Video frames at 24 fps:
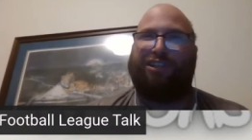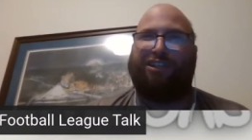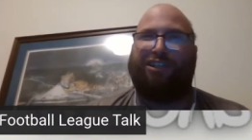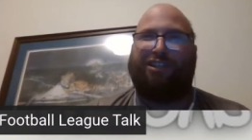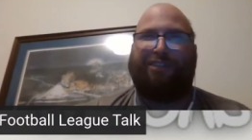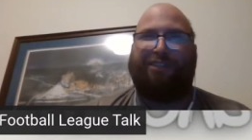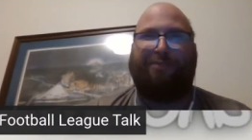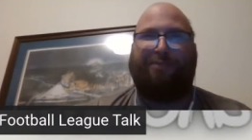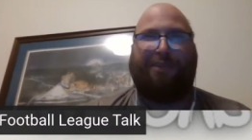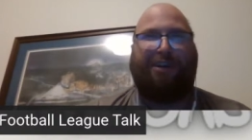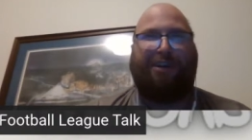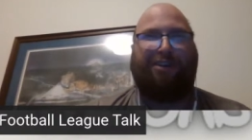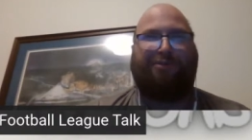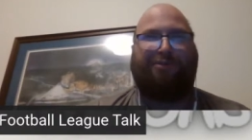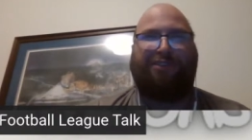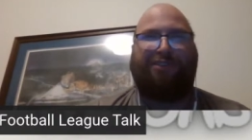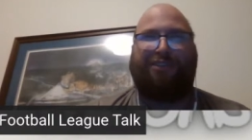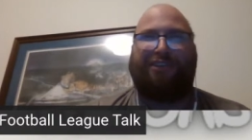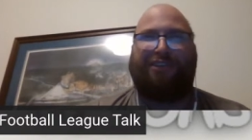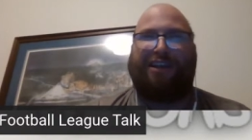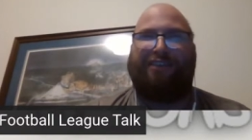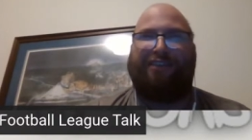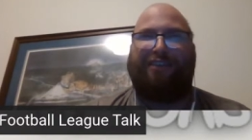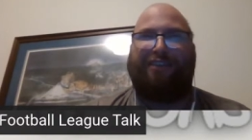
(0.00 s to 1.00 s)
To be honest with
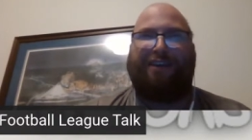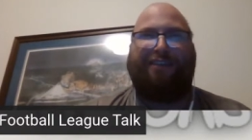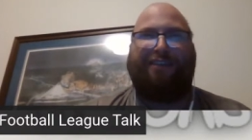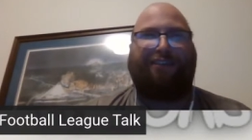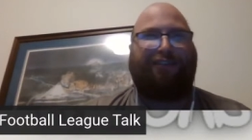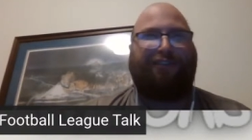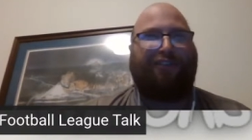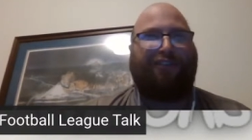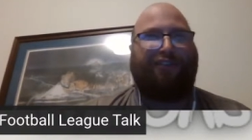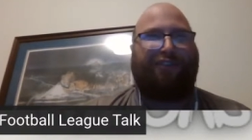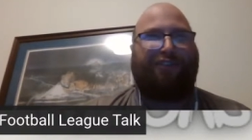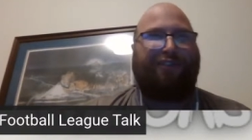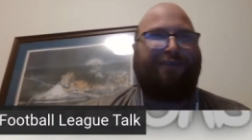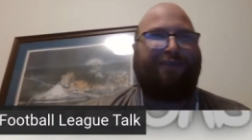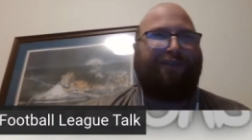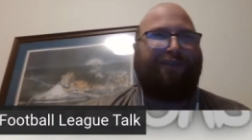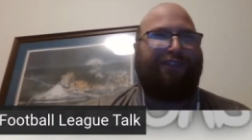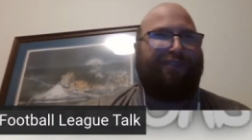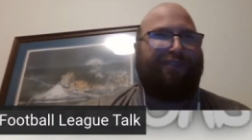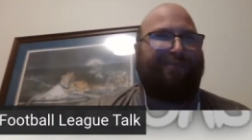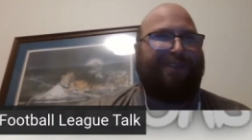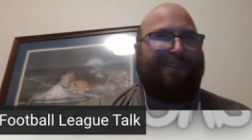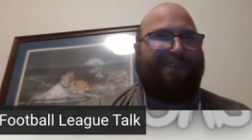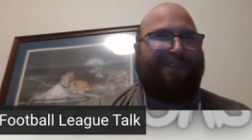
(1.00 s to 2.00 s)
you, I don't have the logo in
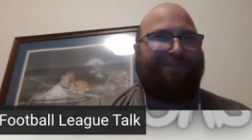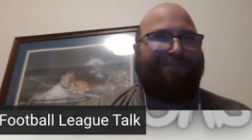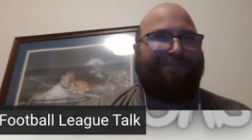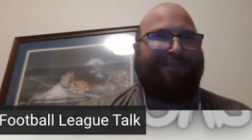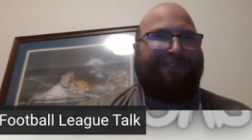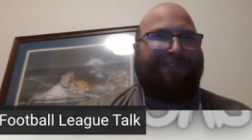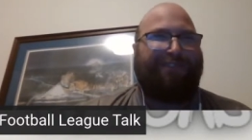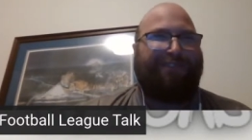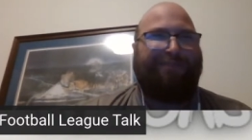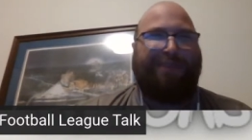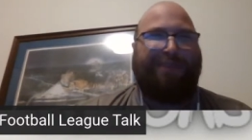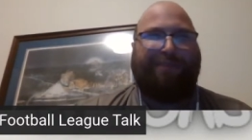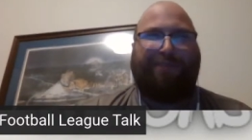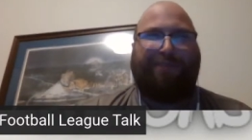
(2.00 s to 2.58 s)
front of me. Remember?